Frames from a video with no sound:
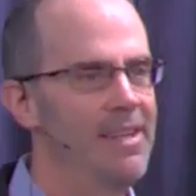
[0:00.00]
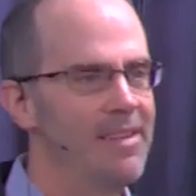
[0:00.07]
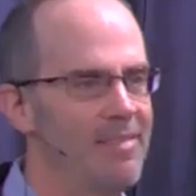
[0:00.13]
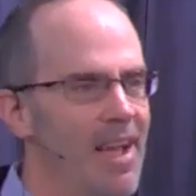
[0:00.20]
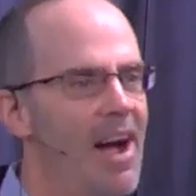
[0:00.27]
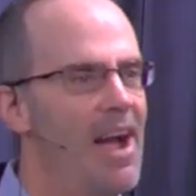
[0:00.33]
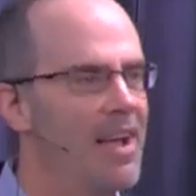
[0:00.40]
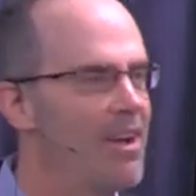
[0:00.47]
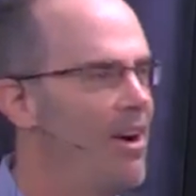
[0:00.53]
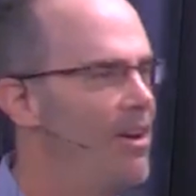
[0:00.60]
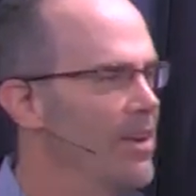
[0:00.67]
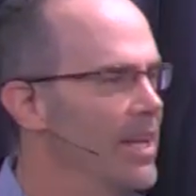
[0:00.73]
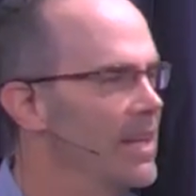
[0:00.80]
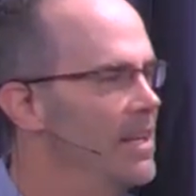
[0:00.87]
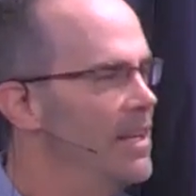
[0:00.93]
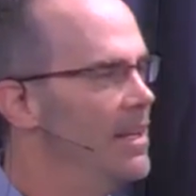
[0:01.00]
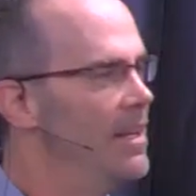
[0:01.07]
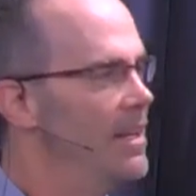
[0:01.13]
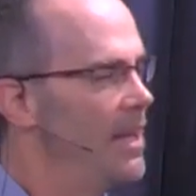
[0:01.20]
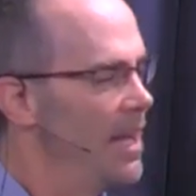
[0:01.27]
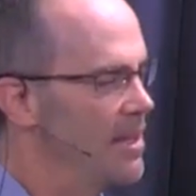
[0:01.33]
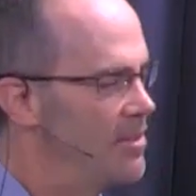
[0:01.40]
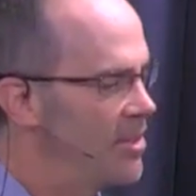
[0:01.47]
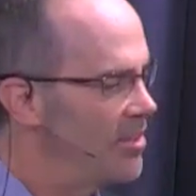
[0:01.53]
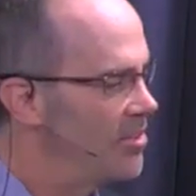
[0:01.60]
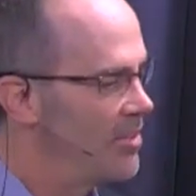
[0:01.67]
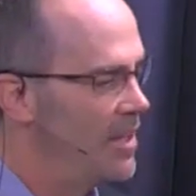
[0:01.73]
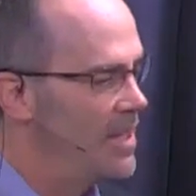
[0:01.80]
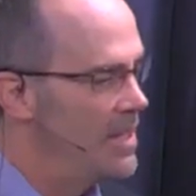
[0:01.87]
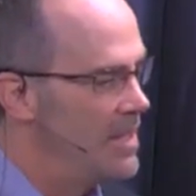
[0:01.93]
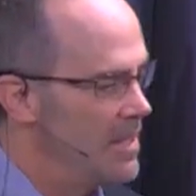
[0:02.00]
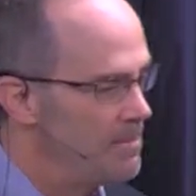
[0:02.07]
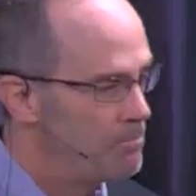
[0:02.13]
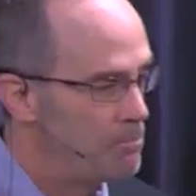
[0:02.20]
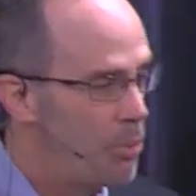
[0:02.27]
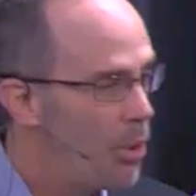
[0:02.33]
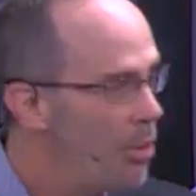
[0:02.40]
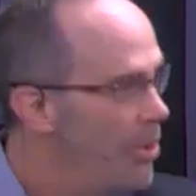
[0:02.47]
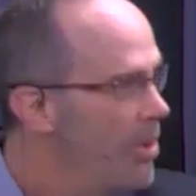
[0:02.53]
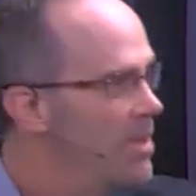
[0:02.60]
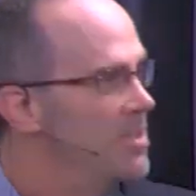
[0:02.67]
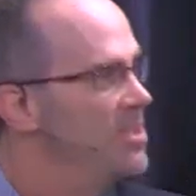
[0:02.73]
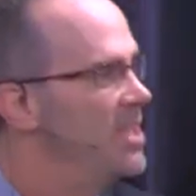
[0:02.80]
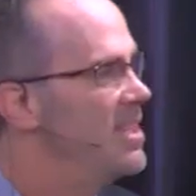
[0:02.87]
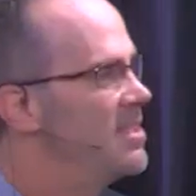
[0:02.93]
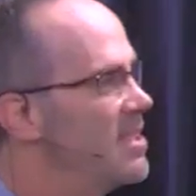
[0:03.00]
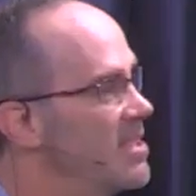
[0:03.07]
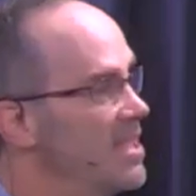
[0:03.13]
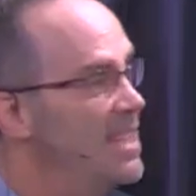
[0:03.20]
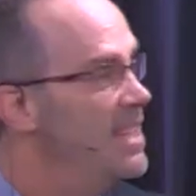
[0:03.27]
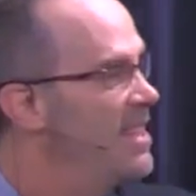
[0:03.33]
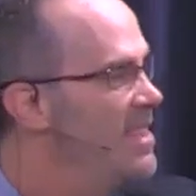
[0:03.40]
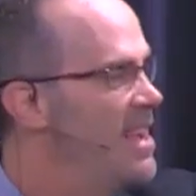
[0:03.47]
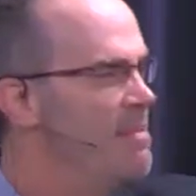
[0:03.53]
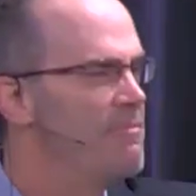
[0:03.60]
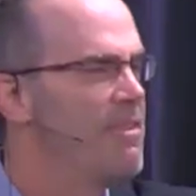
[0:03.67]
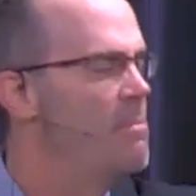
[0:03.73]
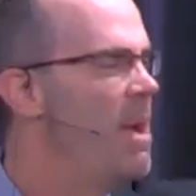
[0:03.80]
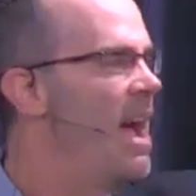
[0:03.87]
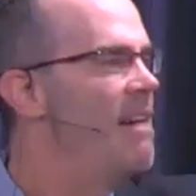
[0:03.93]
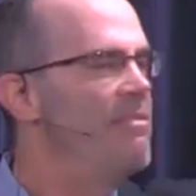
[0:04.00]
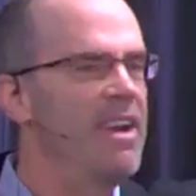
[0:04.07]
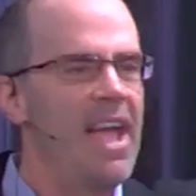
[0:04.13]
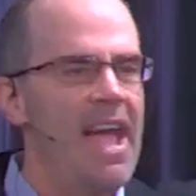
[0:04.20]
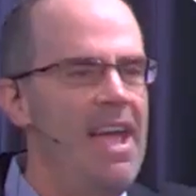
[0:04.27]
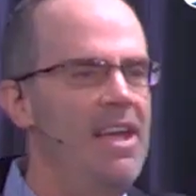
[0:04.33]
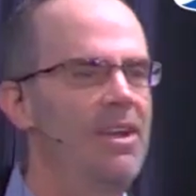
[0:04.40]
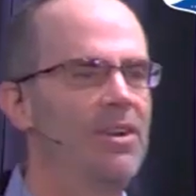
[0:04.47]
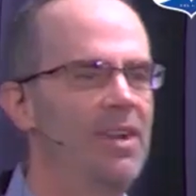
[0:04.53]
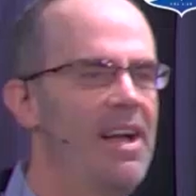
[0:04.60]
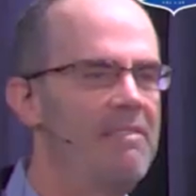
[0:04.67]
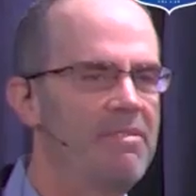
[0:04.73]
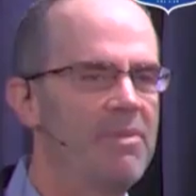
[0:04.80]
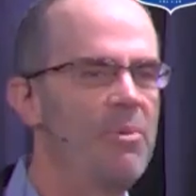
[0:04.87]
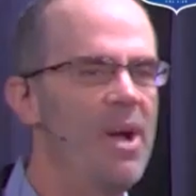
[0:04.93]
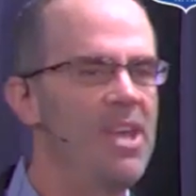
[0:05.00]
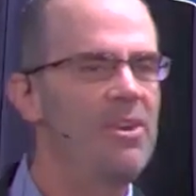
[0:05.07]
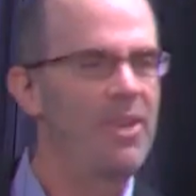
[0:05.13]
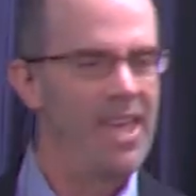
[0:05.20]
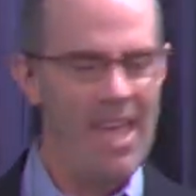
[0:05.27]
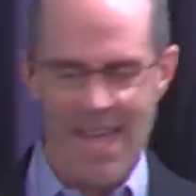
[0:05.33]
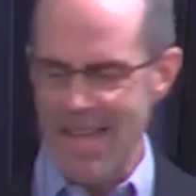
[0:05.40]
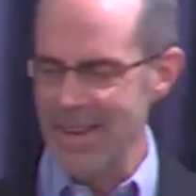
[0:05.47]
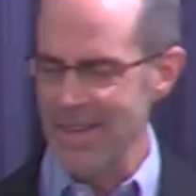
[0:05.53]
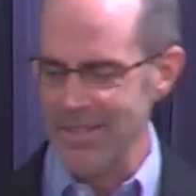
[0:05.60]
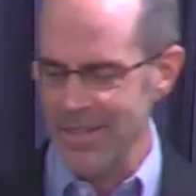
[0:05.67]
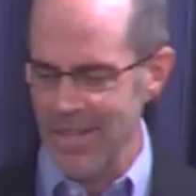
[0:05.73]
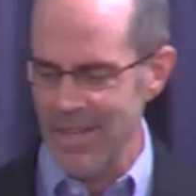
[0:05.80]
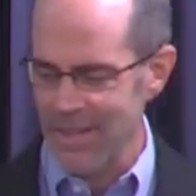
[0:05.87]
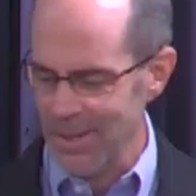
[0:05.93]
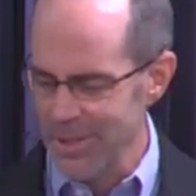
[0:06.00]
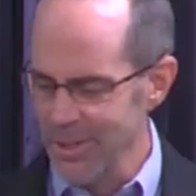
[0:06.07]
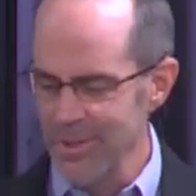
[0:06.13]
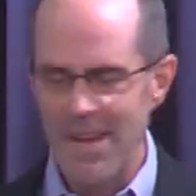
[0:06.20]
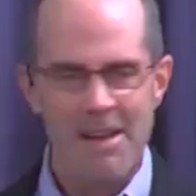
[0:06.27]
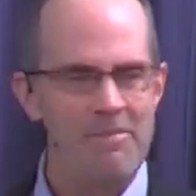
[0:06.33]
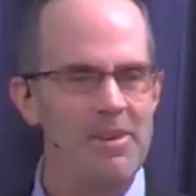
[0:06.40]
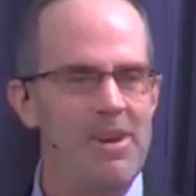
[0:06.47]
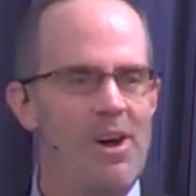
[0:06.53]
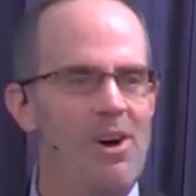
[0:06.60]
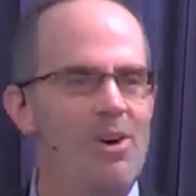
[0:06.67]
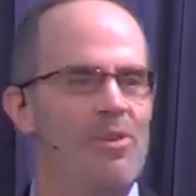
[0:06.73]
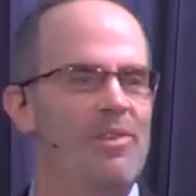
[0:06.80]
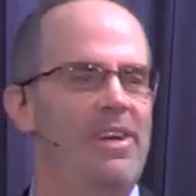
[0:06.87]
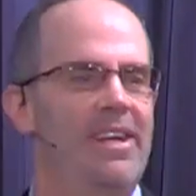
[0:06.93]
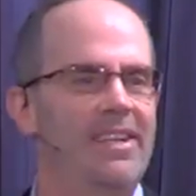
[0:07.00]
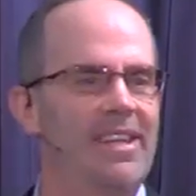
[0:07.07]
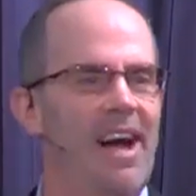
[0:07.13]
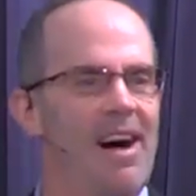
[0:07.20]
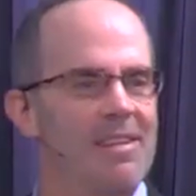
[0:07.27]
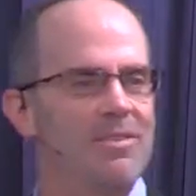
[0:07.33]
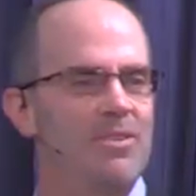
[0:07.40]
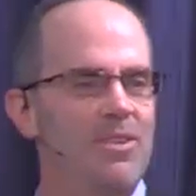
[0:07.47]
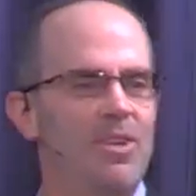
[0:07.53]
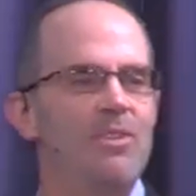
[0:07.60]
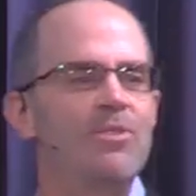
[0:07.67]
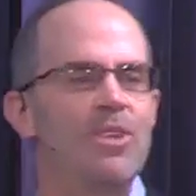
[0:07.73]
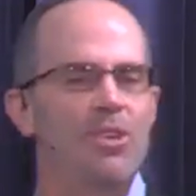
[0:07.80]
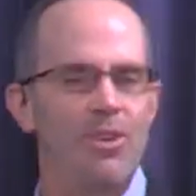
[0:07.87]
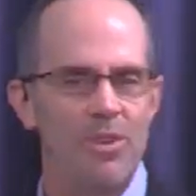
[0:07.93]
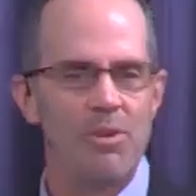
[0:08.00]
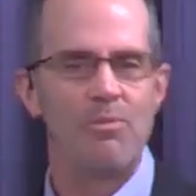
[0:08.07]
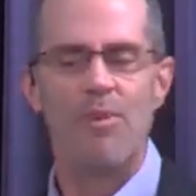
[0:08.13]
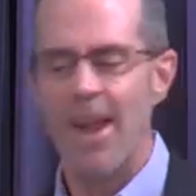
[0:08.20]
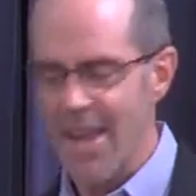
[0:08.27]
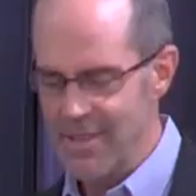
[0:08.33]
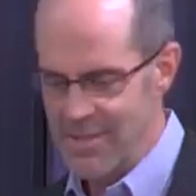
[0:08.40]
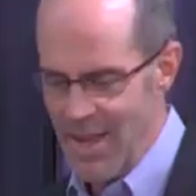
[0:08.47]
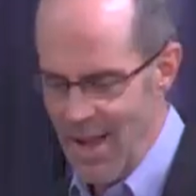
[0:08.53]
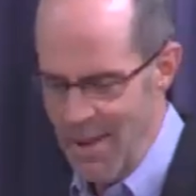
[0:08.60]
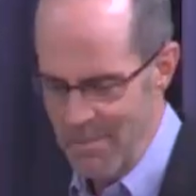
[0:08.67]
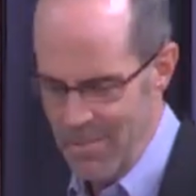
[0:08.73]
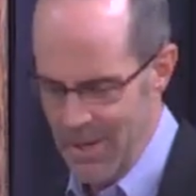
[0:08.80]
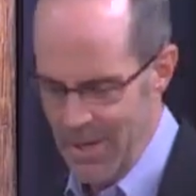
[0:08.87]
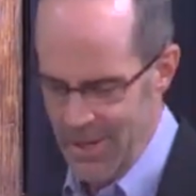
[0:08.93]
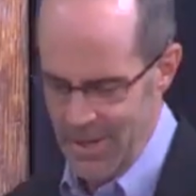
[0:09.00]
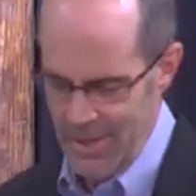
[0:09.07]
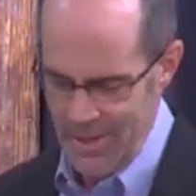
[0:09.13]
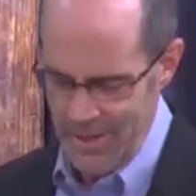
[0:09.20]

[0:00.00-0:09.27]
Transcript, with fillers: a high calling. And just pour Jesus into them from every angle, every way you can. And you never know that God's using you to raise up a